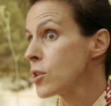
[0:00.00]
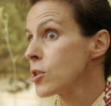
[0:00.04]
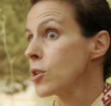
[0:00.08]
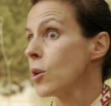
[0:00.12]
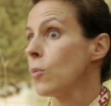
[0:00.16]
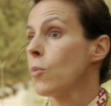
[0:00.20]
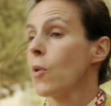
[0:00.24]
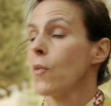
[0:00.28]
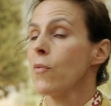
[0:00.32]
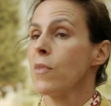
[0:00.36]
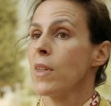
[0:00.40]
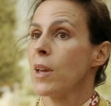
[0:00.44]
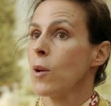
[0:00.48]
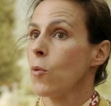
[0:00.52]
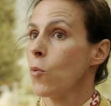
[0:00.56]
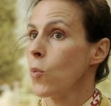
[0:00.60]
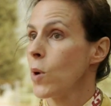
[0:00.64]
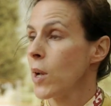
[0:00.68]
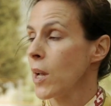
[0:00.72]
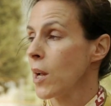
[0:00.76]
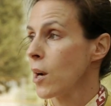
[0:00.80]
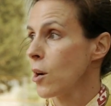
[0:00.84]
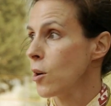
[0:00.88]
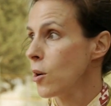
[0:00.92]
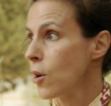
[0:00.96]
Some of them
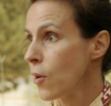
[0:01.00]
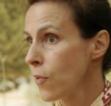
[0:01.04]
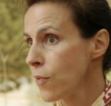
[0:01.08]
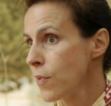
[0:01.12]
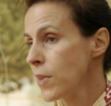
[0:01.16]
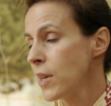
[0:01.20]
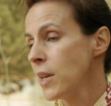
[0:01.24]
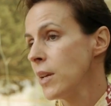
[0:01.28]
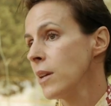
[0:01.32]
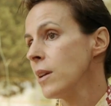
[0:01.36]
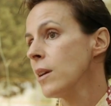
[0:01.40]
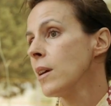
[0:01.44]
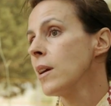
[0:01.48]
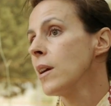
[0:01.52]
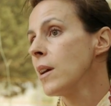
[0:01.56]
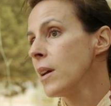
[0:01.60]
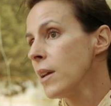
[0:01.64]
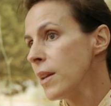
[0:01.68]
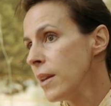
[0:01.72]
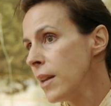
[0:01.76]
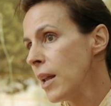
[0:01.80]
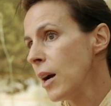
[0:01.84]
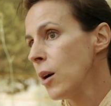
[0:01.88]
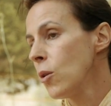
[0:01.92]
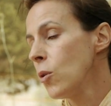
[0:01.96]
were laughing.
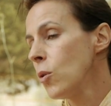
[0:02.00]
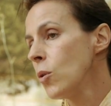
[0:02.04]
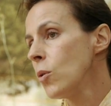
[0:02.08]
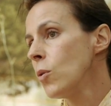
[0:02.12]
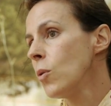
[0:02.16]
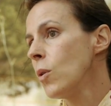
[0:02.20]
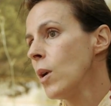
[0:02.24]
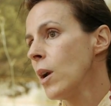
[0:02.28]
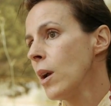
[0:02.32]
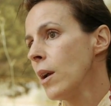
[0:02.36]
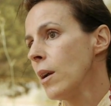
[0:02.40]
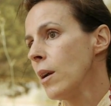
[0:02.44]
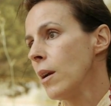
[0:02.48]
Now,